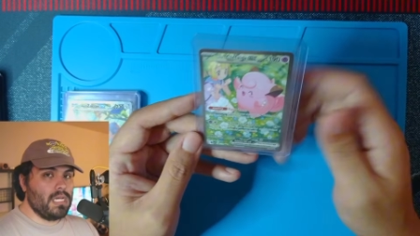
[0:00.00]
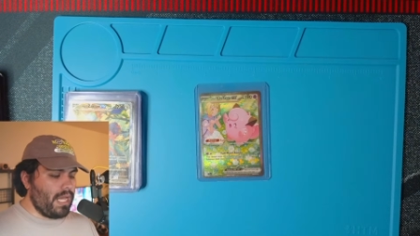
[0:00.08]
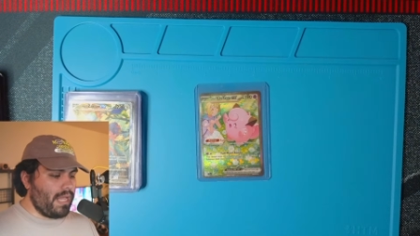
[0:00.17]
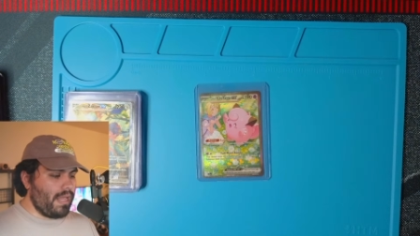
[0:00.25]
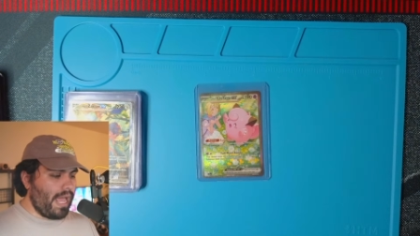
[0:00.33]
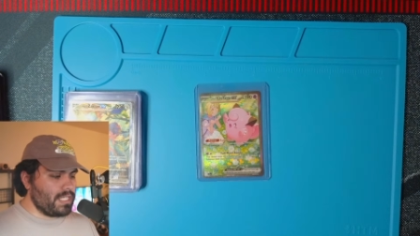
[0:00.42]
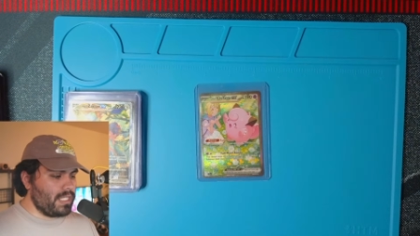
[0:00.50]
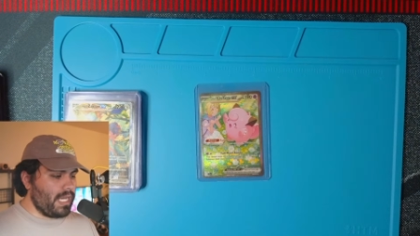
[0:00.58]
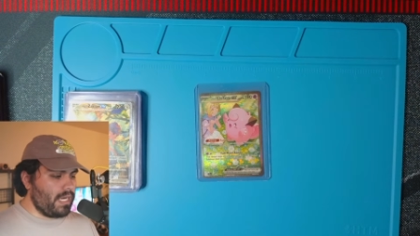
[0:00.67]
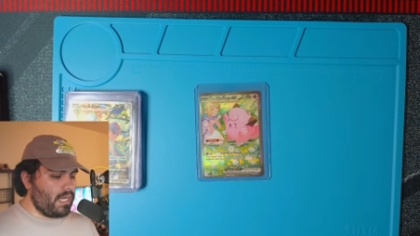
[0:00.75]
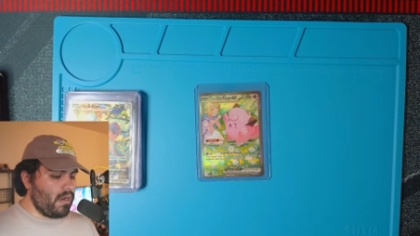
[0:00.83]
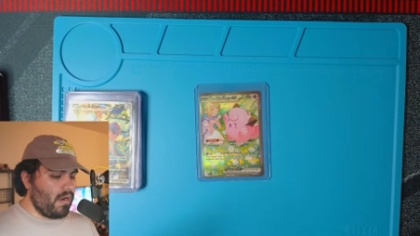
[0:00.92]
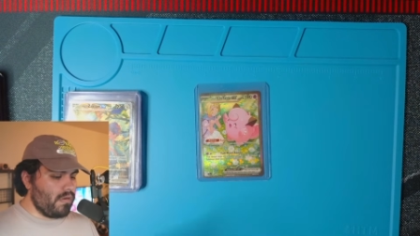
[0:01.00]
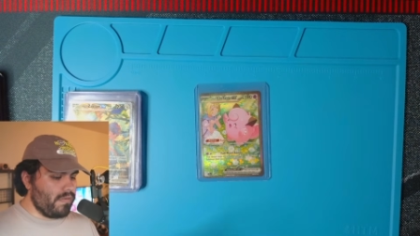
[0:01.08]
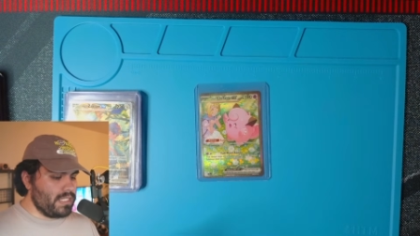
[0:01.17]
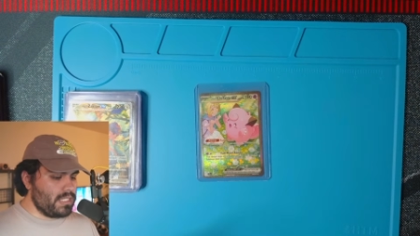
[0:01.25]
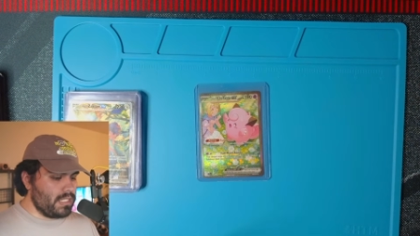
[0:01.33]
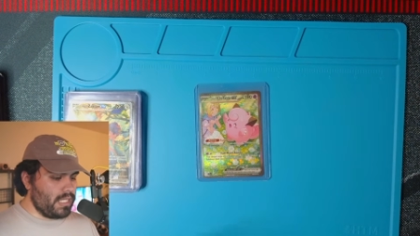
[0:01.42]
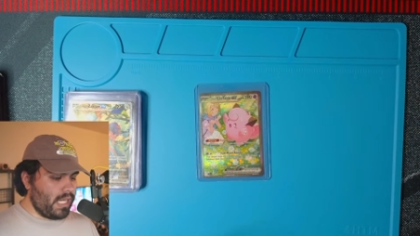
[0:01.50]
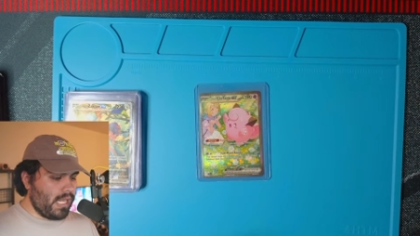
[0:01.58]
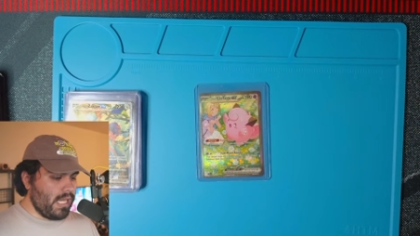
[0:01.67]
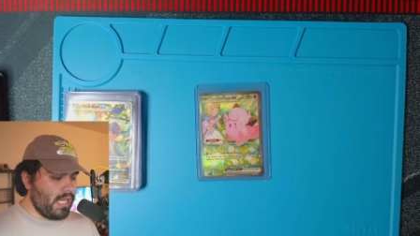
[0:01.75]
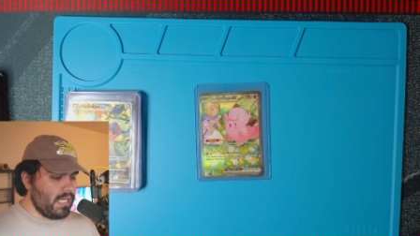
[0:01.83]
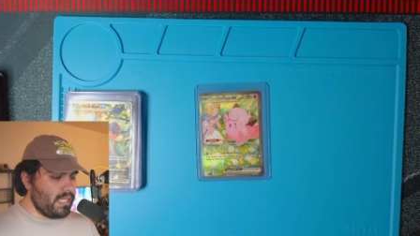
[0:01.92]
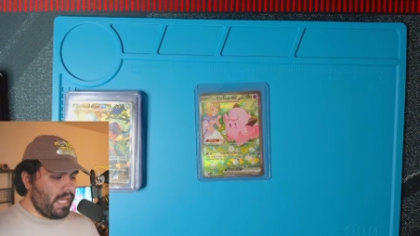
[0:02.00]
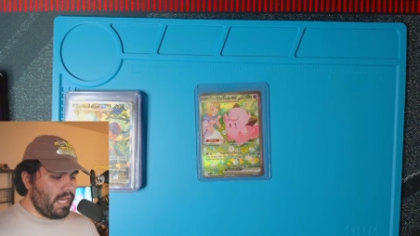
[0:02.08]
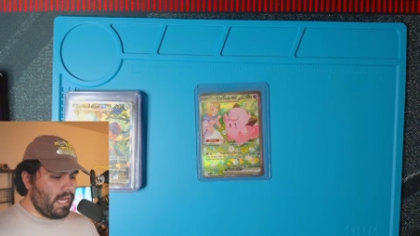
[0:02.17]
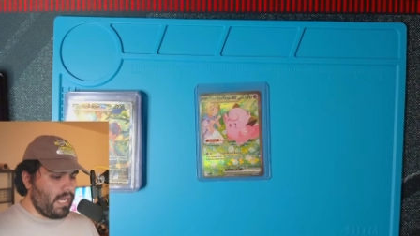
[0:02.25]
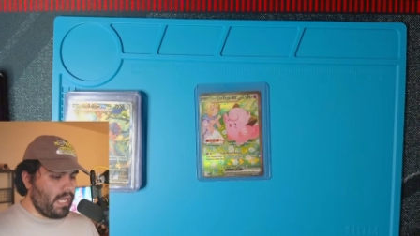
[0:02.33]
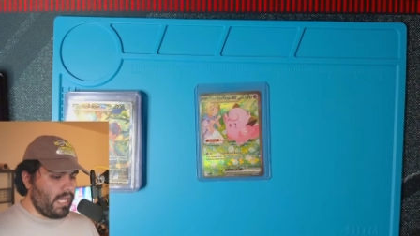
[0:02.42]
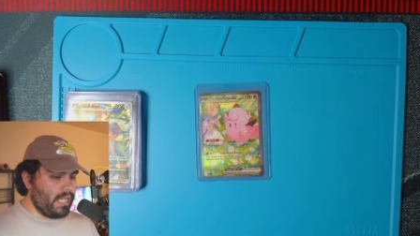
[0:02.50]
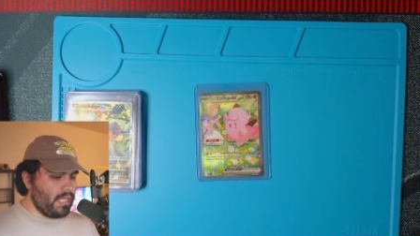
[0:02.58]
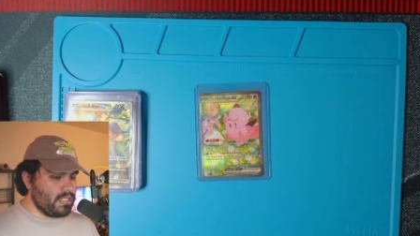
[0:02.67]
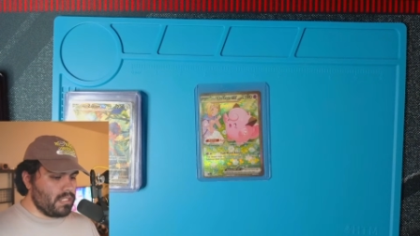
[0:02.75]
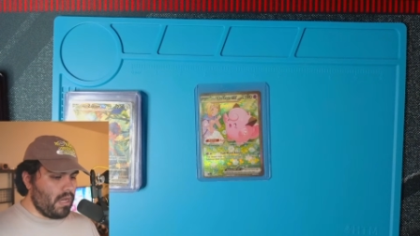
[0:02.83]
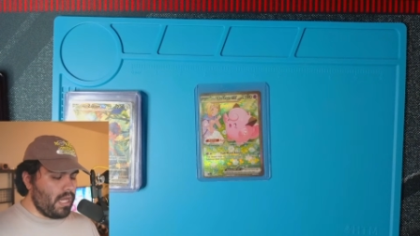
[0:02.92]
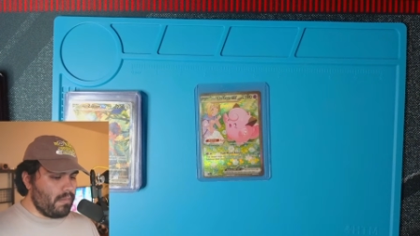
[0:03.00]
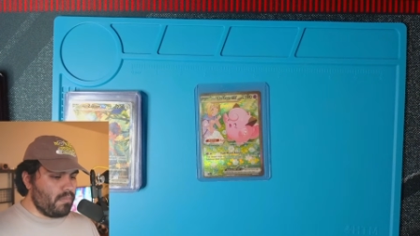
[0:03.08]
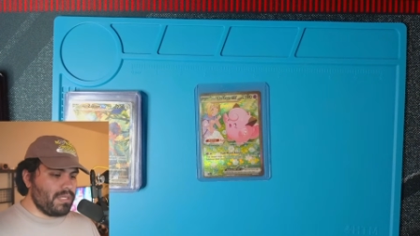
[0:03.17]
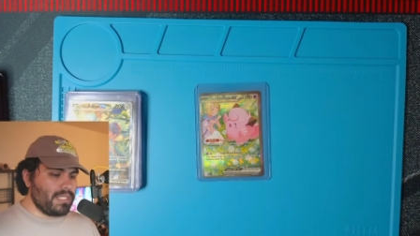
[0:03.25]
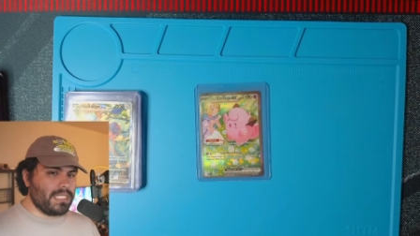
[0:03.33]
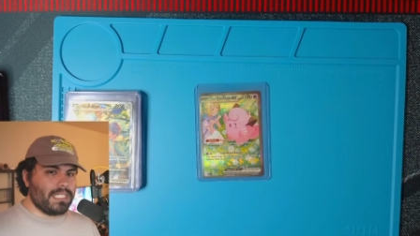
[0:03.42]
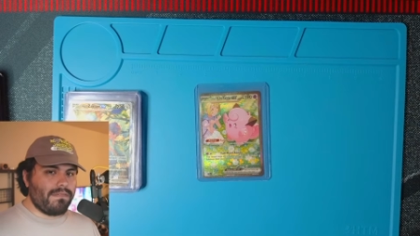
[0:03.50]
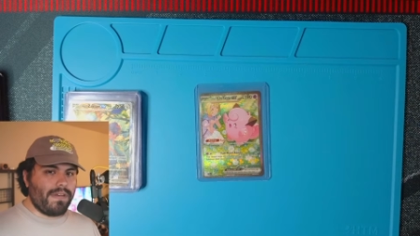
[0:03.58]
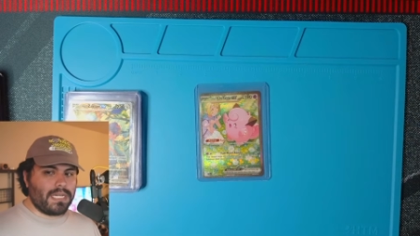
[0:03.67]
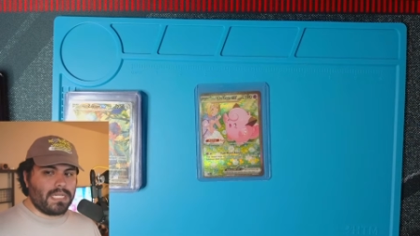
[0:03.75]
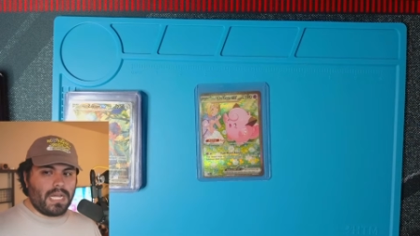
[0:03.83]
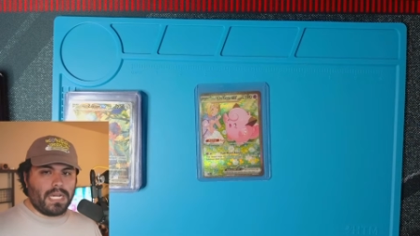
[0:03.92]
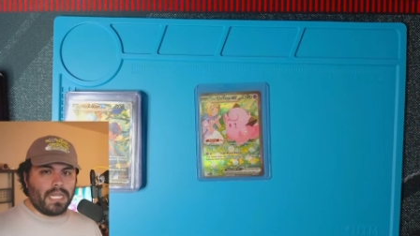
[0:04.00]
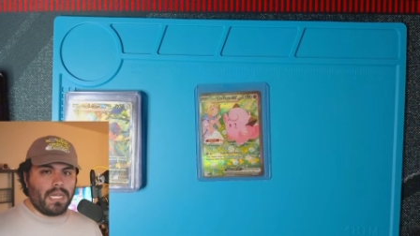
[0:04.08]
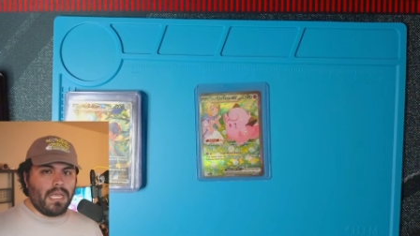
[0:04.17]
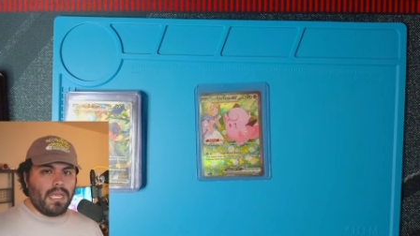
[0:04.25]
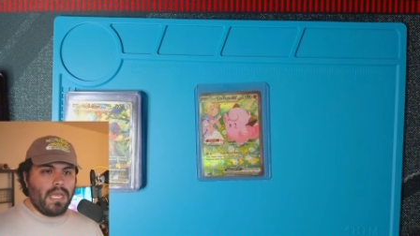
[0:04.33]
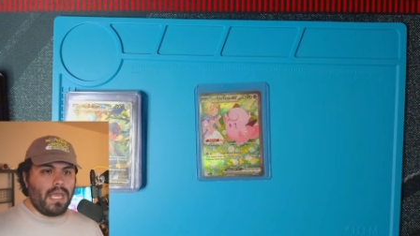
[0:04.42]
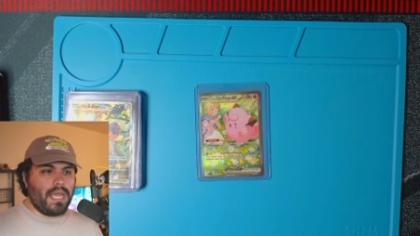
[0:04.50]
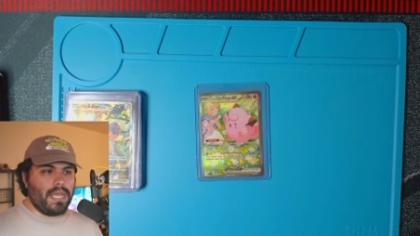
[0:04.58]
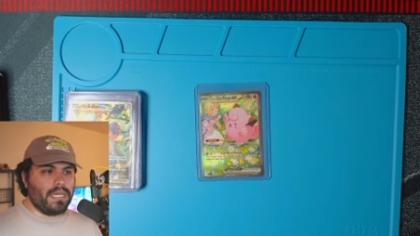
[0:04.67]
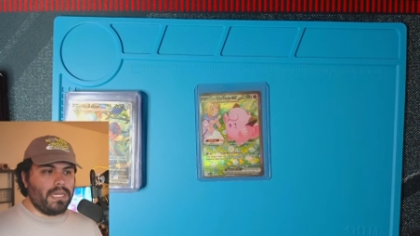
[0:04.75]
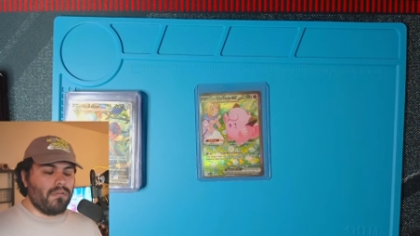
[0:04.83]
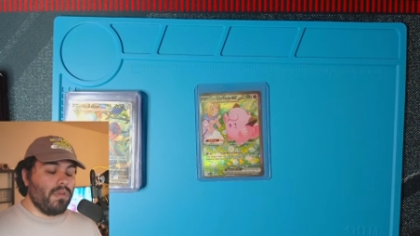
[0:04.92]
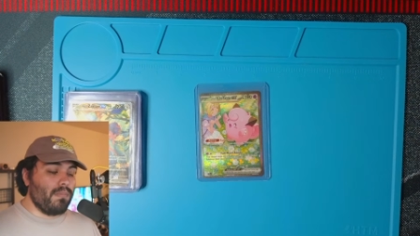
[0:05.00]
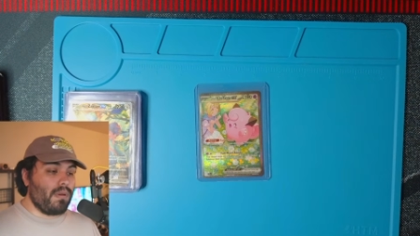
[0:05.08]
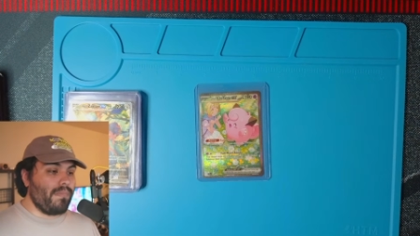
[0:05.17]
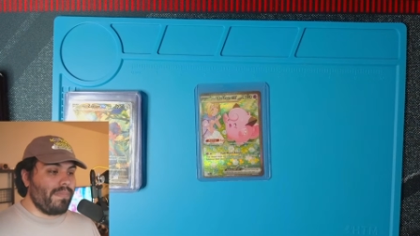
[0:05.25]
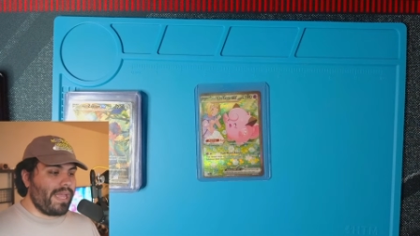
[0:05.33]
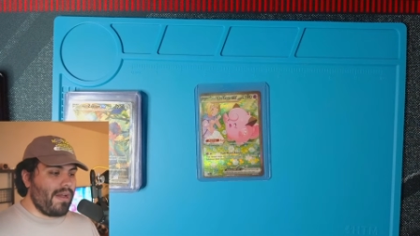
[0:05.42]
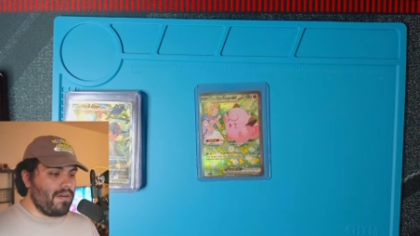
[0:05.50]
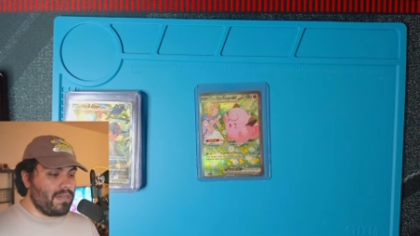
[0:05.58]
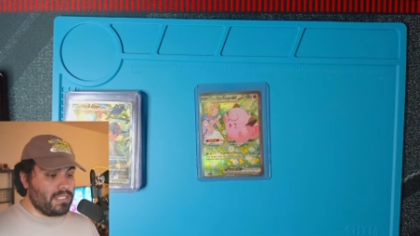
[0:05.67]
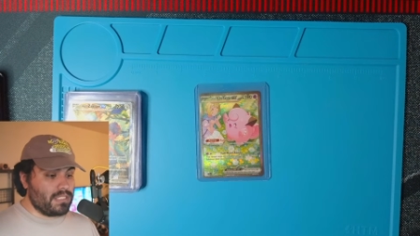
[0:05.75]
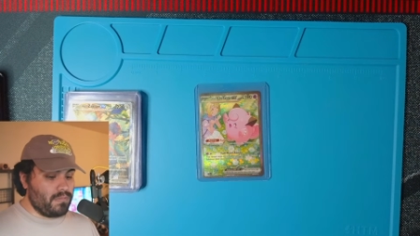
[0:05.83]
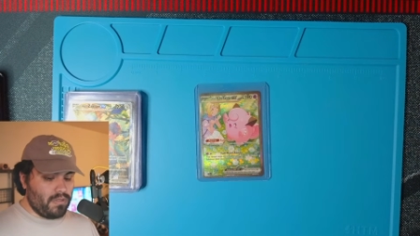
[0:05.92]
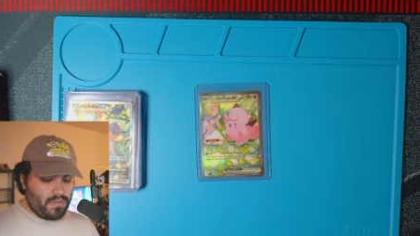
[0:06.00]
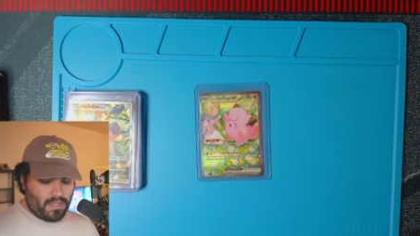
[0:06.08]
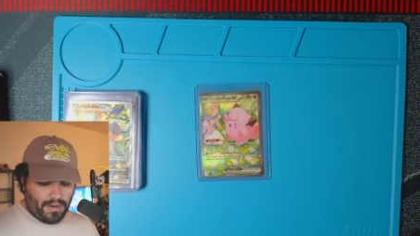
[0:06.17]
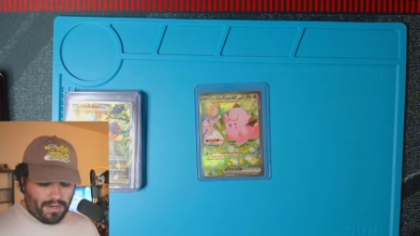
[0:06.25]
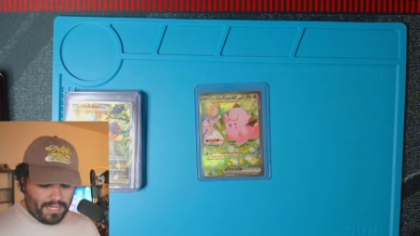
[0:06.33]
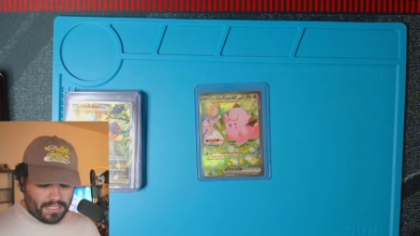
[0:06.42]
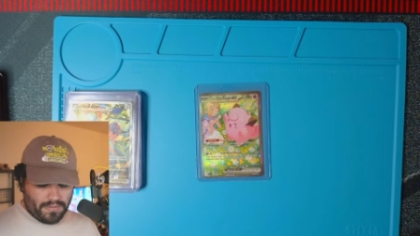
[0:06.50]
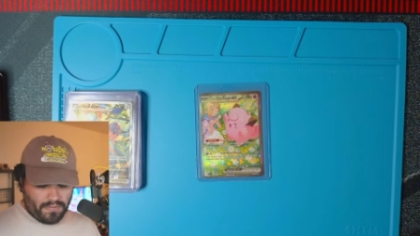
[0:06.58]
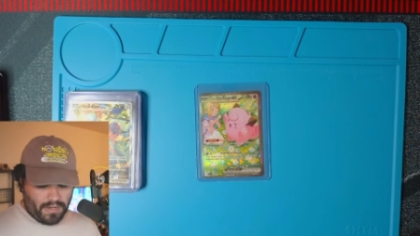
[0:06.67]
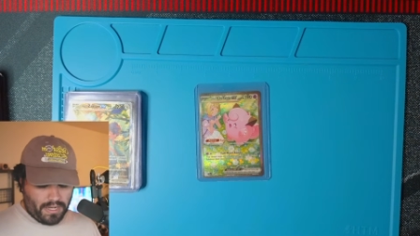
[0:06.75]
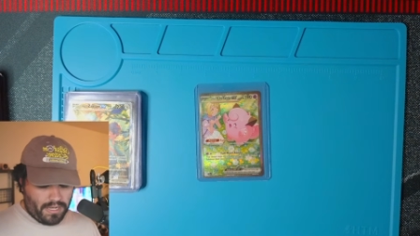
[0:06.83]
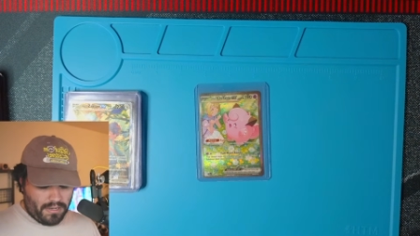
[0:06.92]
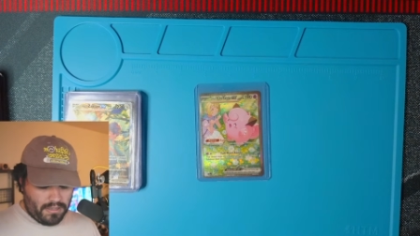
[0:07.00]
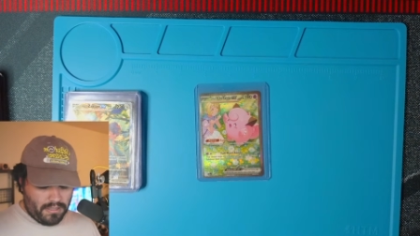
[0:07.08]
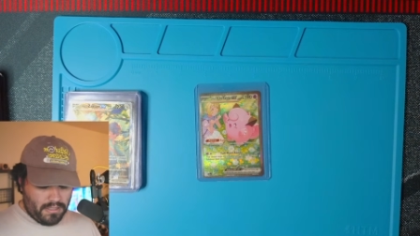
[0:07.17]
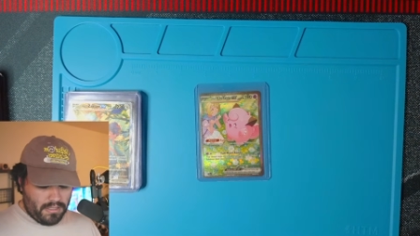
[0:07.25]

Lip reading: I actually had a card recently that I saw had a printing defect on it, and it really bummed me out because it's a beautiful card. I actually have it right here.